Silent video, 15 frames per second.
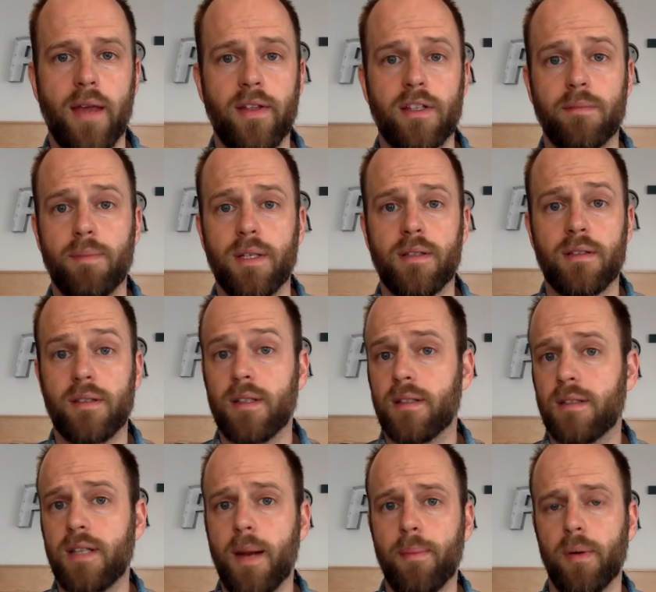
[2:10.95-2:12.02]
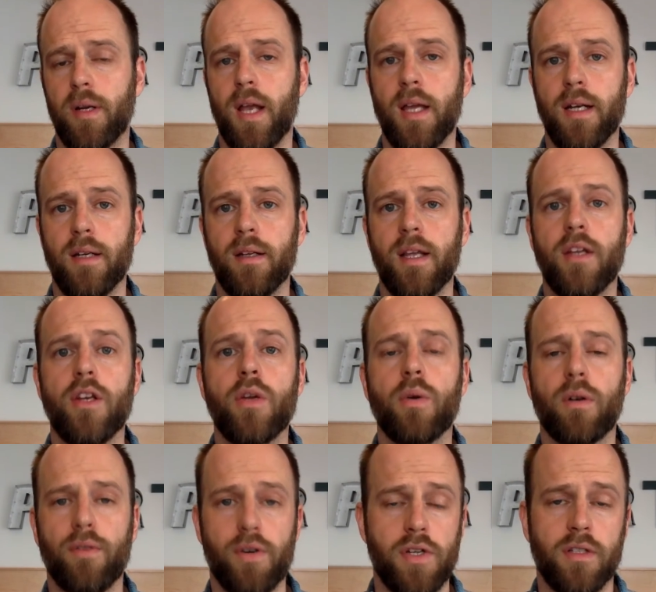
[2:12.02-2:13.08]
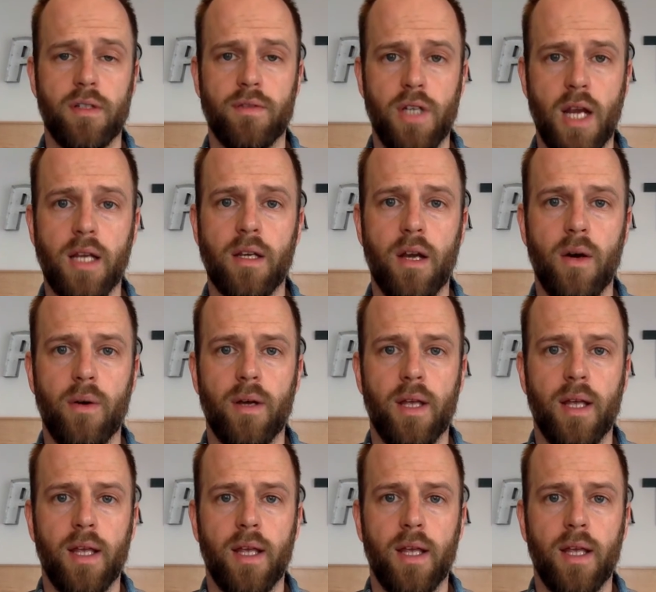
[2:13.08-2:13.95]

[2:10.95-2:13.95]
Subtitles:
that's been since deprecated in newer versions of Django.